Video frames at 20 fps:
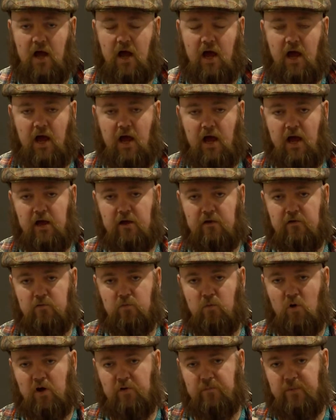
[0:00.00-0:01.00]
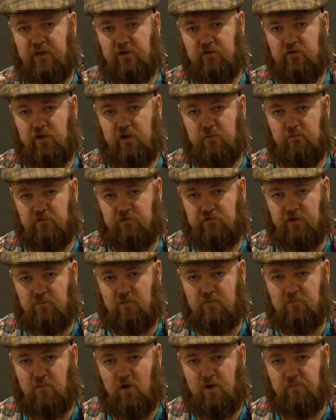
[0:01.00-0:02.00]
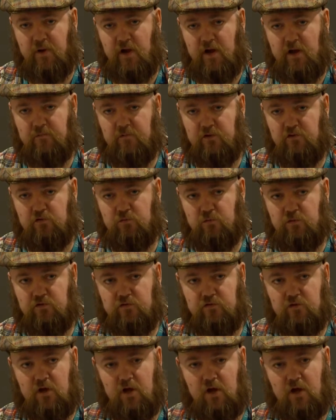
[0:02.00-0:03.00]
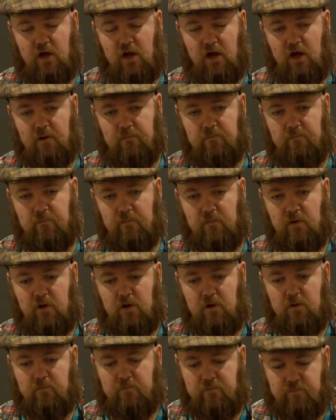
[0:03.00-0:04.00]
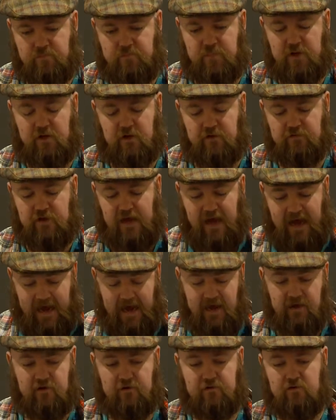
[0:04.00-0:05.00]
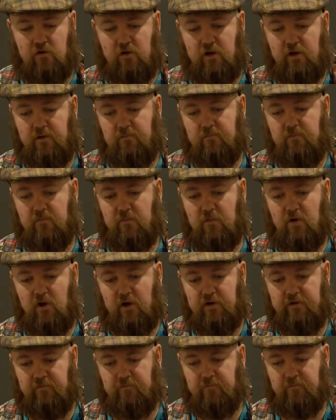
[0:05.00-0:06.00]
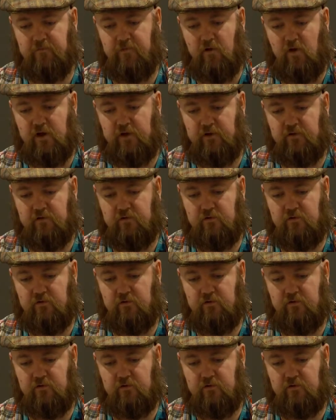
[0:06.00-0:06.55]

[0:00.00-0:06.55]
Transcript: And what I'd been doing with some of my payments was that, because at the time I didn't find